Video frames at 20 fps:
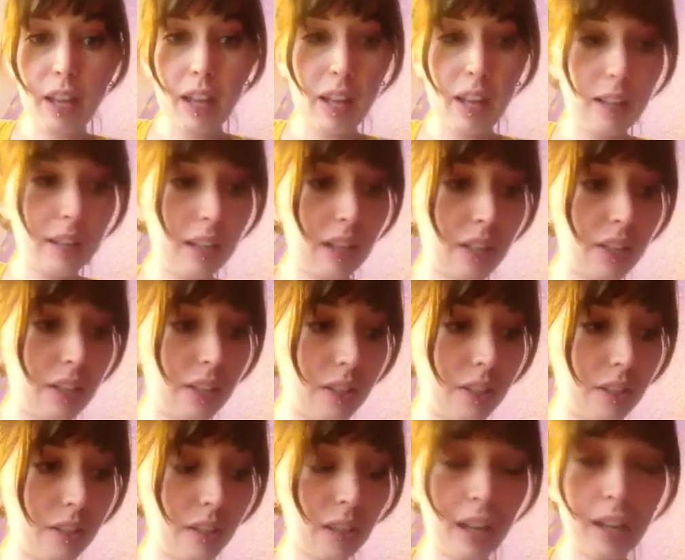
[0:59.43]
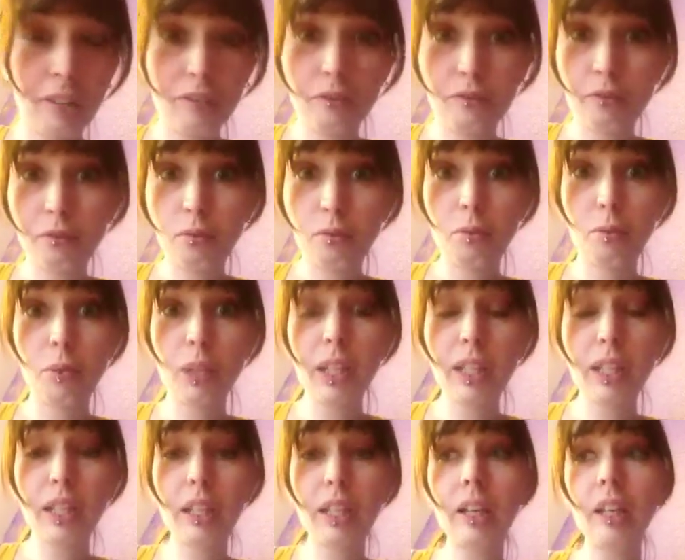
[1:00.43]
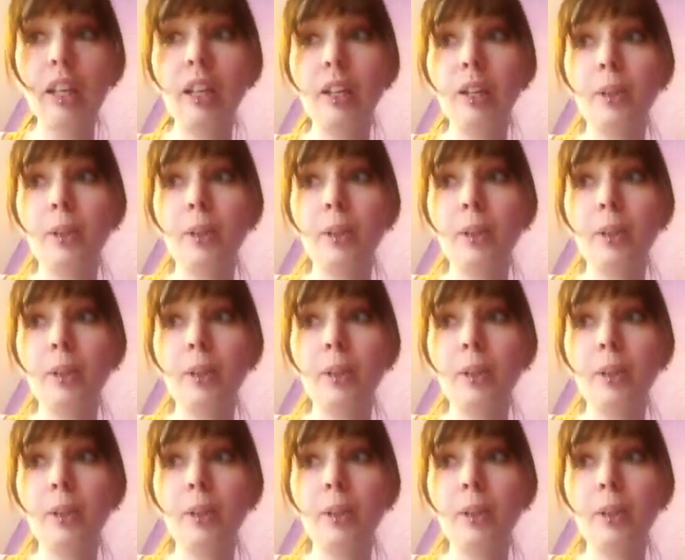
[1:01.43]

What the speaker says: and I've really